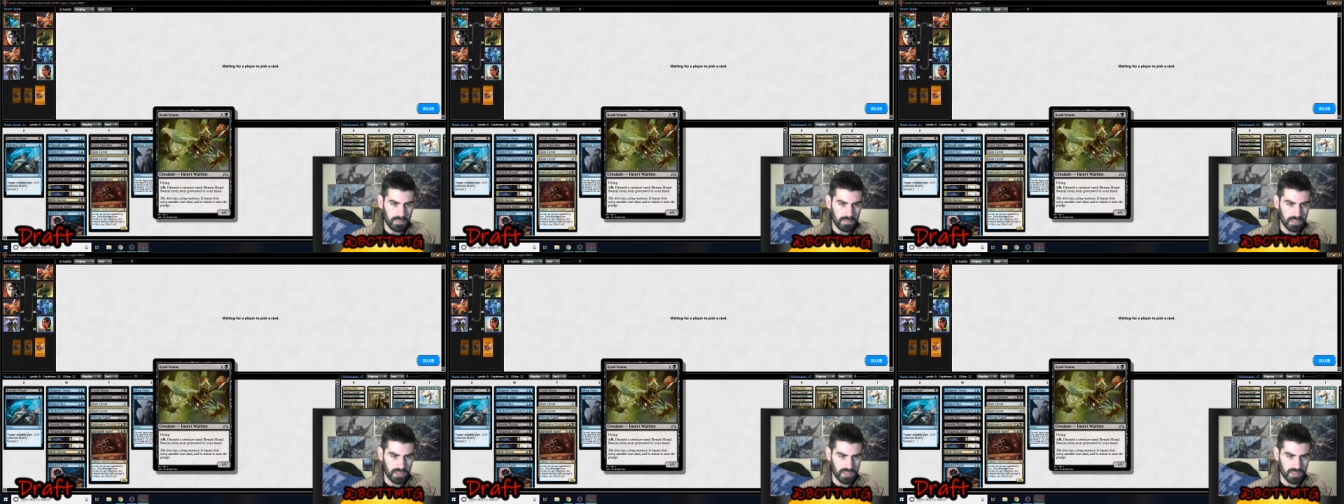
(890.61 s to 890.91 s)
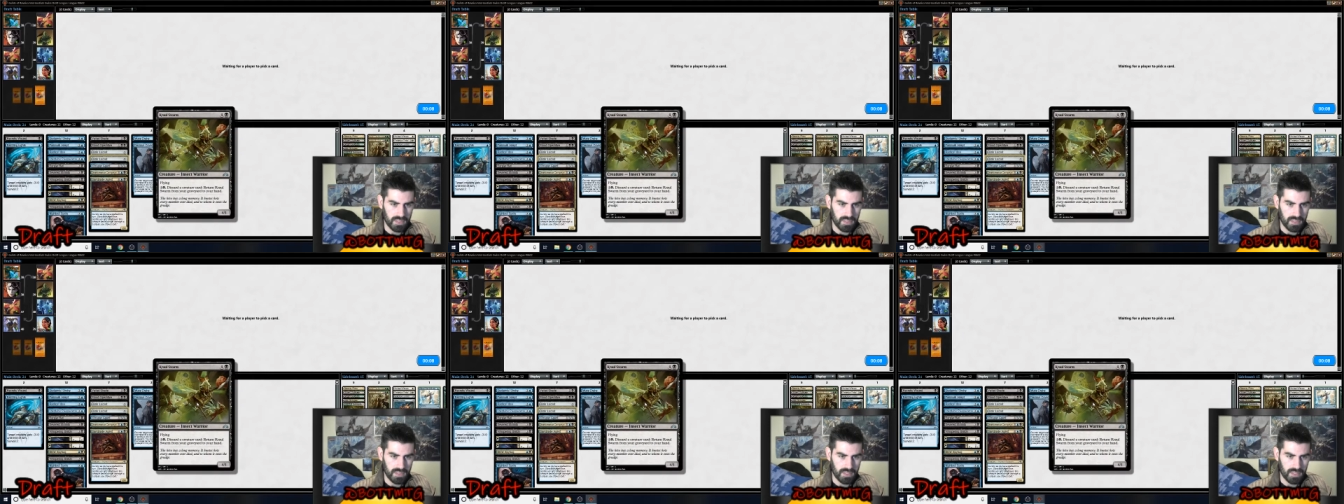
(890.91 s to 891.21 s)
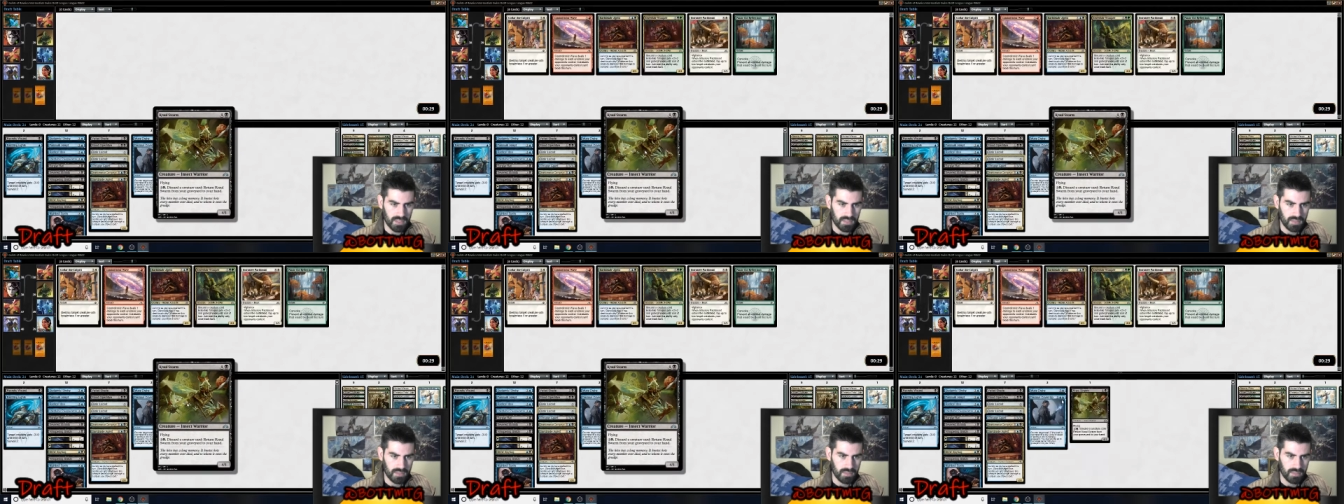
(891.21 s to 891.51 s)
It just has
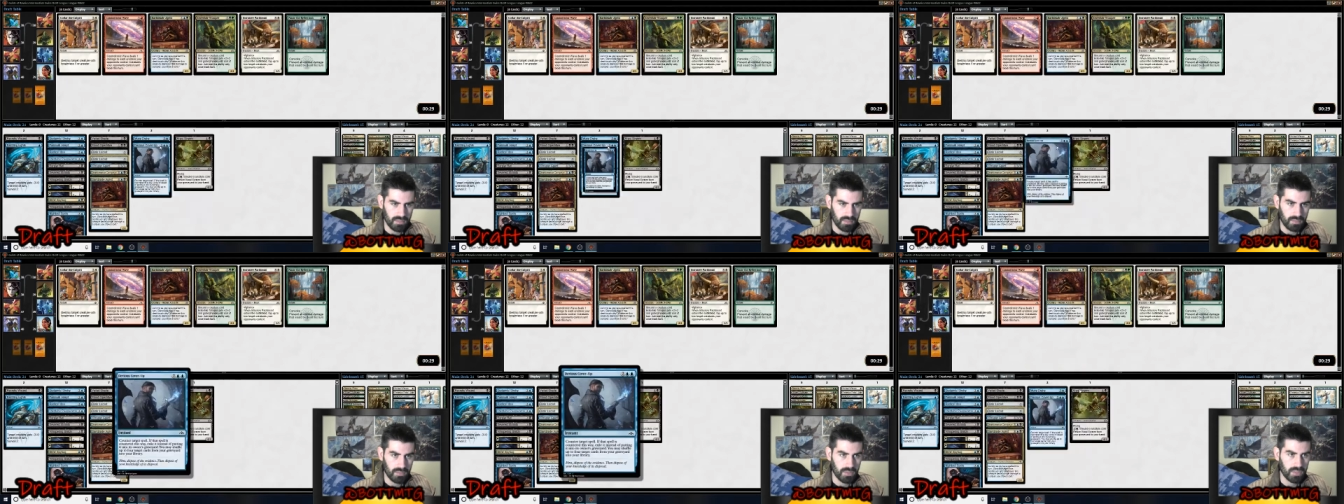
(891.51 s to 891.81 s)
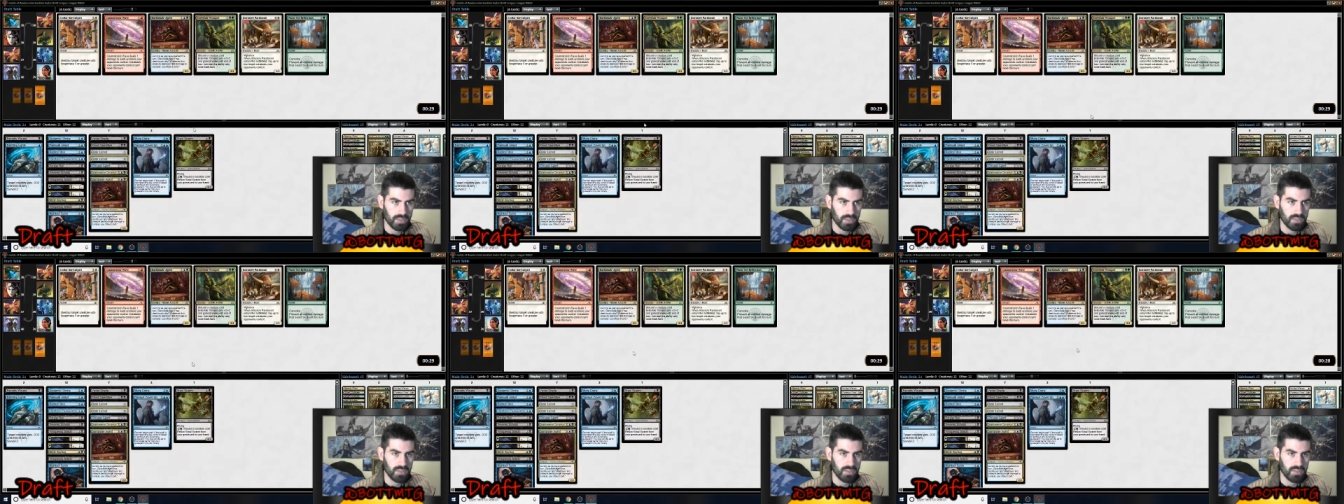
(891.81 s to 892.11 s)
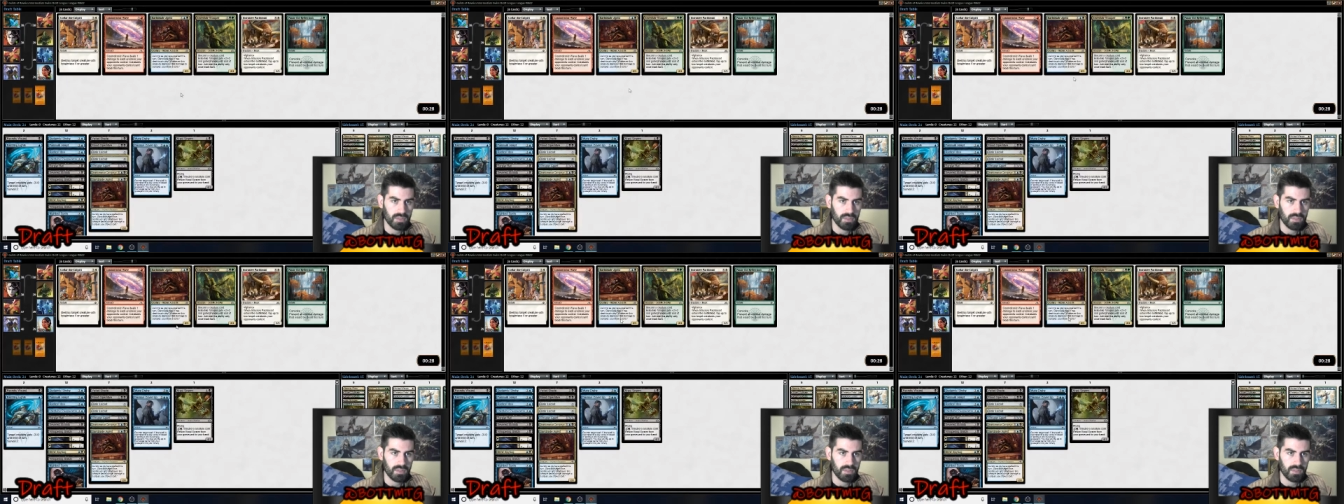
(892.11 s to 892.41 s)
this, which
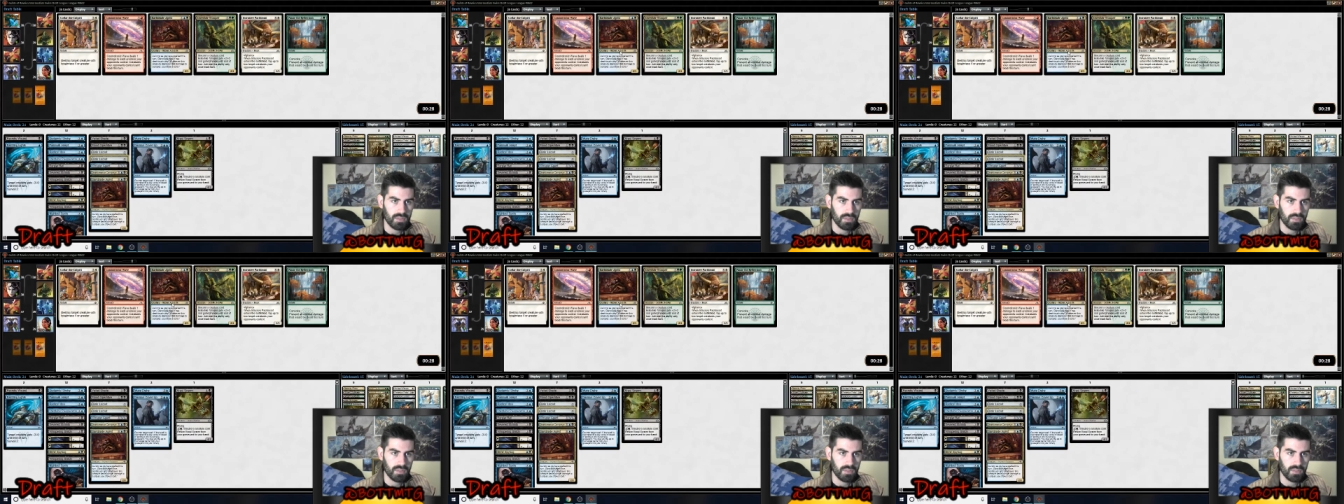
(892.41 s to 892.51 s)
is...